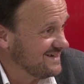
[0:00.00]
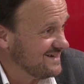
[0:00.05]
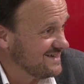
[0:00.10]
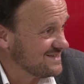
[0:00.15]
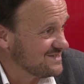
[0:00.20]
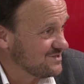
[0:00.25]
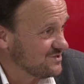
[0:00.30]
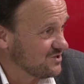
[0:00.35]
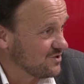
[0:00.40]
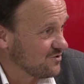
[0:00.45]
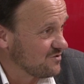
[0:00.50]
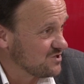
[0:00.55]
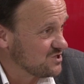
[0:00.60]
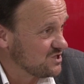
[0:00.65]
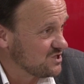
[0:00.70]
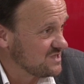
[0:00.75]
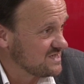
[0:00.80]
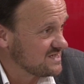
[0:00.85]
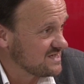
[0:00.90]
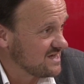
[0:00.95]
And so the
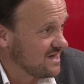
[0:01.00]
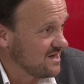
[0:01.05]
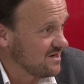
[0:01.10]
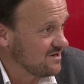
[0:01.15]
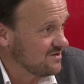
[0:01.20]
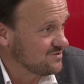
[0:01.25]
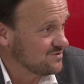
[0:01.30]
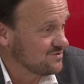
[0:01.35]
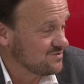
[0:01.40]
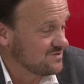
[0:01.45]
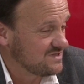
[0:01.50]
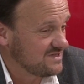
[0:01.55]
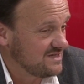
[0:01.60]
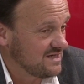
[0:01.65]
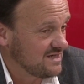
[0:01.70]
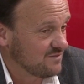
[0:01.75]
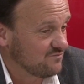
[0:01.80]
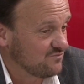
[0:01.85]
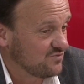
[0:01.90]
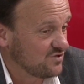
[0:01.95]
question is how to
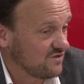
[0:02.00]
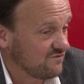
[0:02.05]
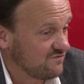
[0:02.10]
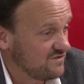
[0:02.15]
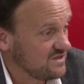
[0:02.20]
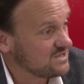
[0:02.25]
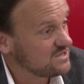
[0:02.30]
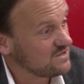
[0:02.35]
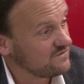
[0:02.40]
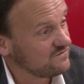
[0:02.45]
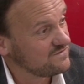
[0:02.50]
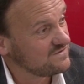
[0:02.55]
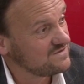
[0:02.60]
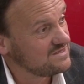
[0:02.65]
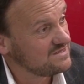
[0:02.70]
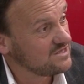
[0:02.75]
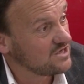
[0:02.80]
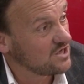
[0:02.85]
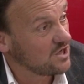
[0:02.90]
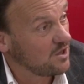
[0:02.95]
take profit
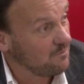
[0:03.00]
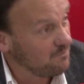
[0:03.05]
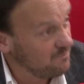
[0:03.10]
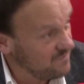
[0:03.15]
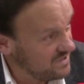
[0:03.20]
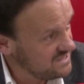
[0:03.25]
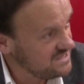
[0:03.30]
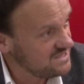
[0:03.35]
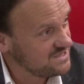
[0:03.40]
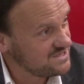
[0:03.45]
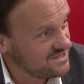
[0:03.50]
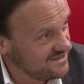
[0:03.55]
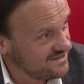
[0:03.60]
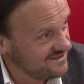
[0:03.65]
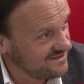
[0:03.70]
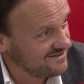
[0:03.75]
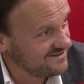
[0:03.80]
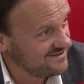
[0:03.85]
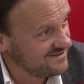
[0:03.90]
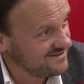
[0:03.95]
of the competitor